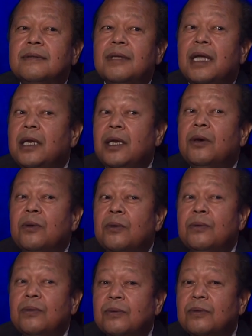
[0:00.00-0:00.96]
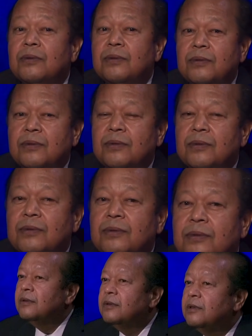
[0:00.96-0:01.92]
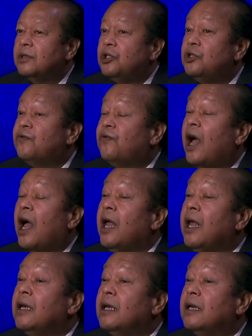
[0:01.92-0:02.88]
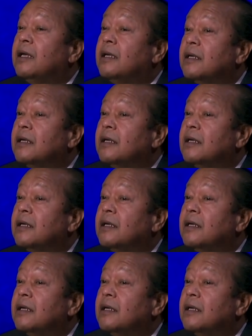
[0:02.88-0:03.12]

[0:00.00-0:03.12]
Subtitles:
in you? Did you find